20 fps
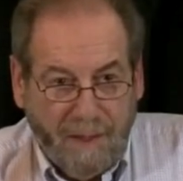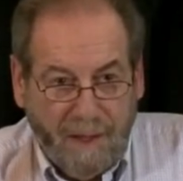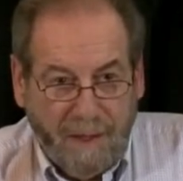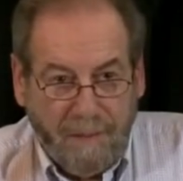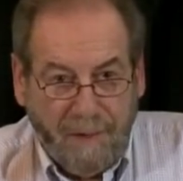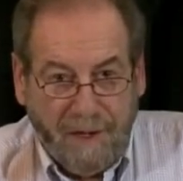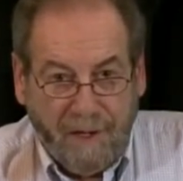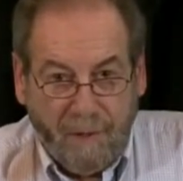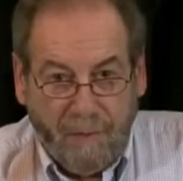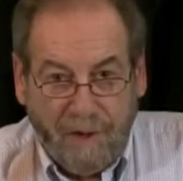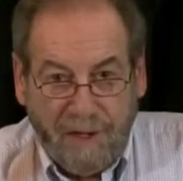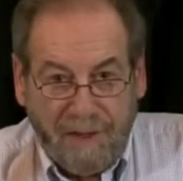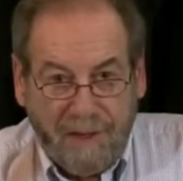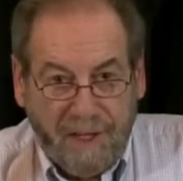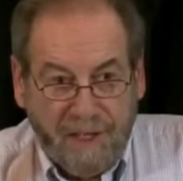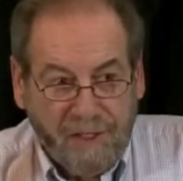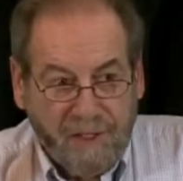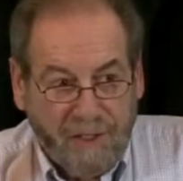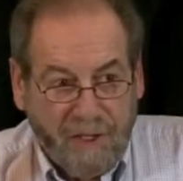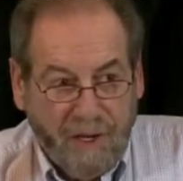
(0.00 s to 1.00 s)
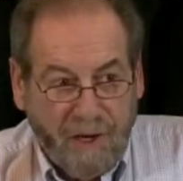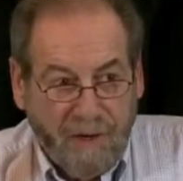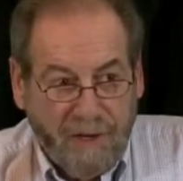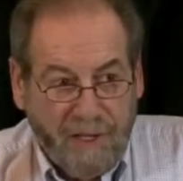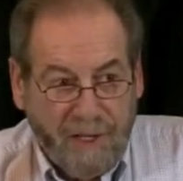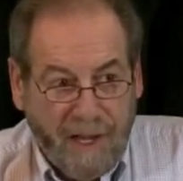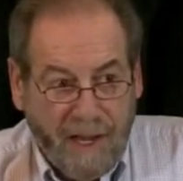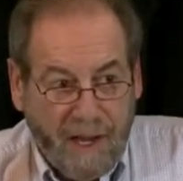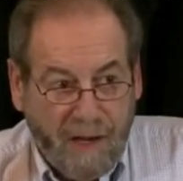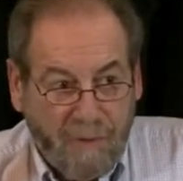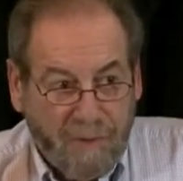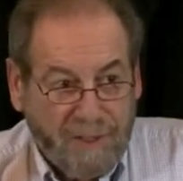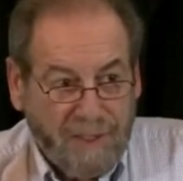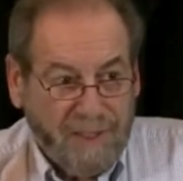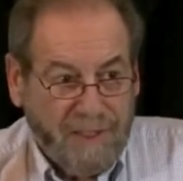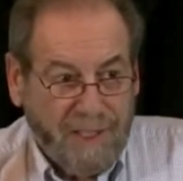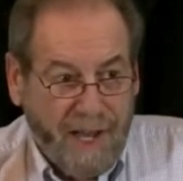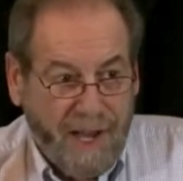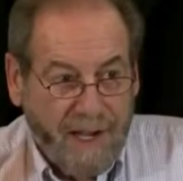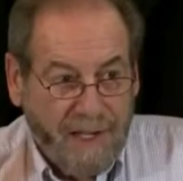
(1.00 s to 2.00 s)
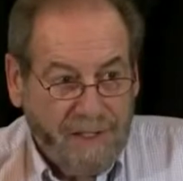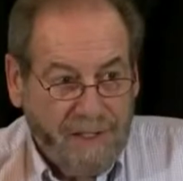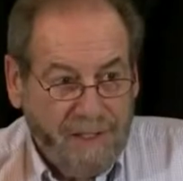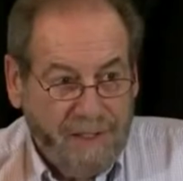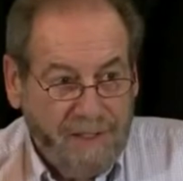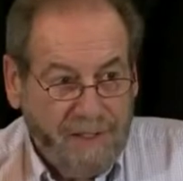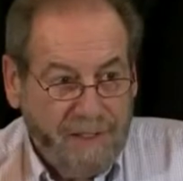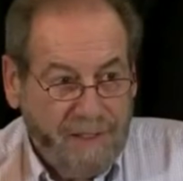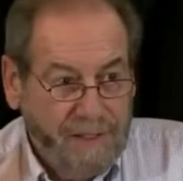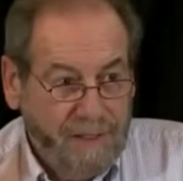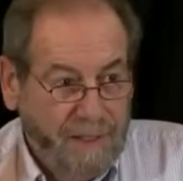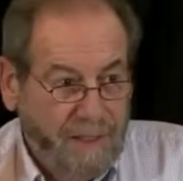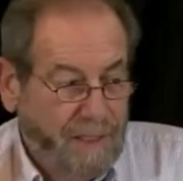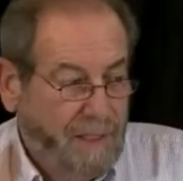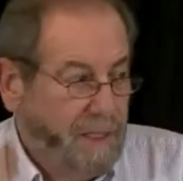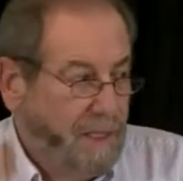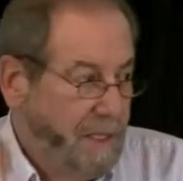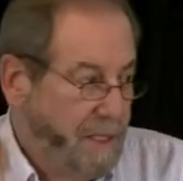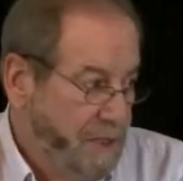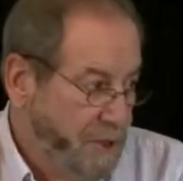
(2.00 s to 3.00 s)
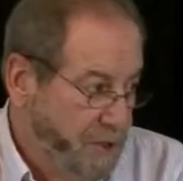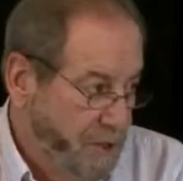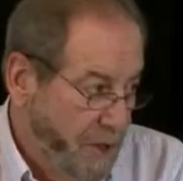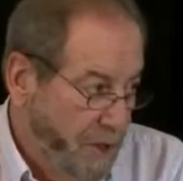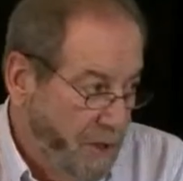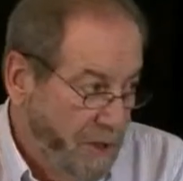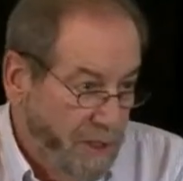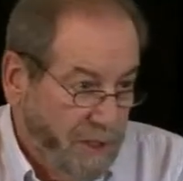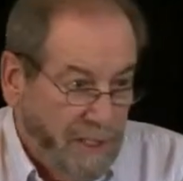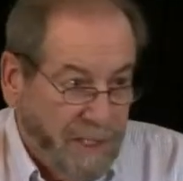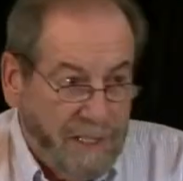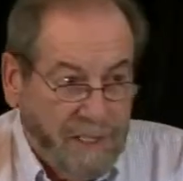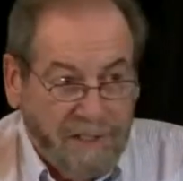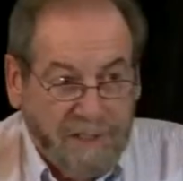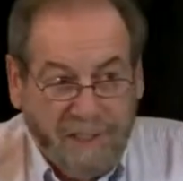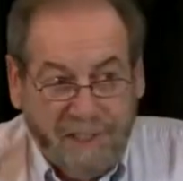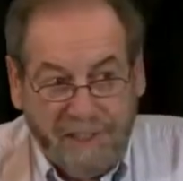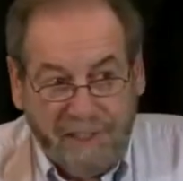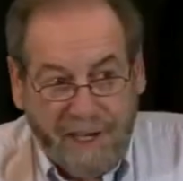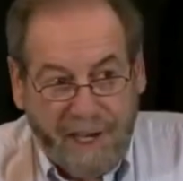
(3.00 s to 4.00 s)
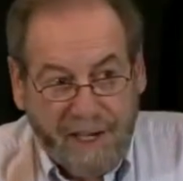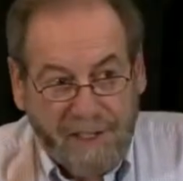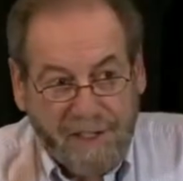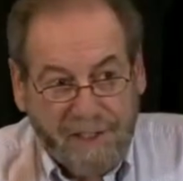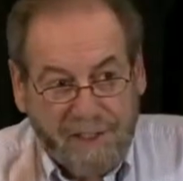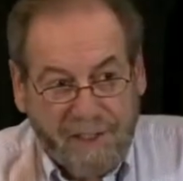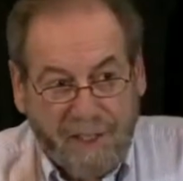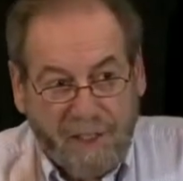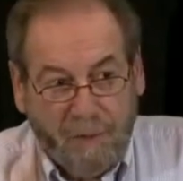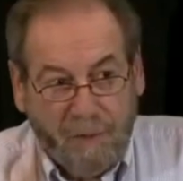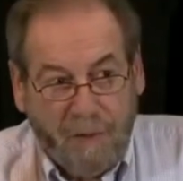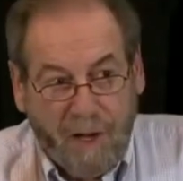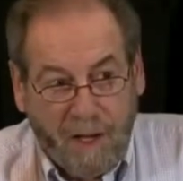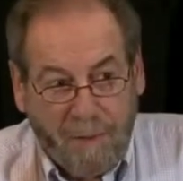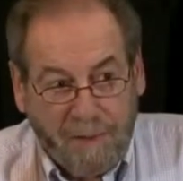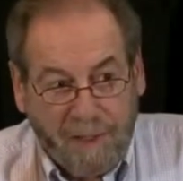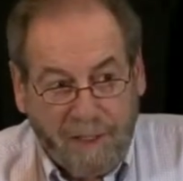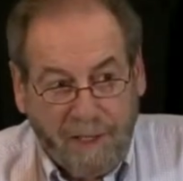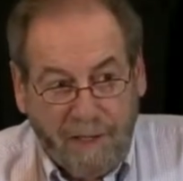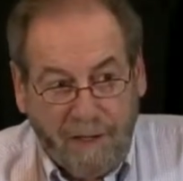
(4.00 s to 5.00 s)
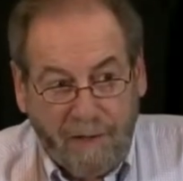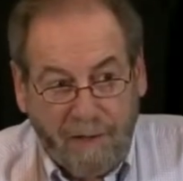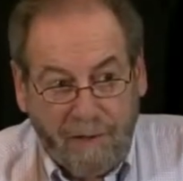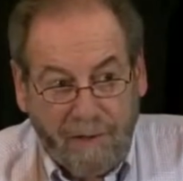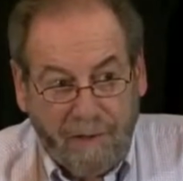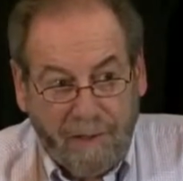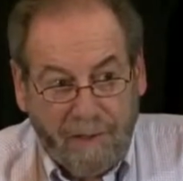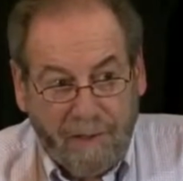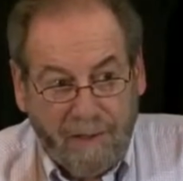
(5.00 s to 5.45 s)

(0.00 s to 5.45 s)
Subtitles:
I mean, the way things are going now with the taxes, Charlie will get into the taxes on Obamacare,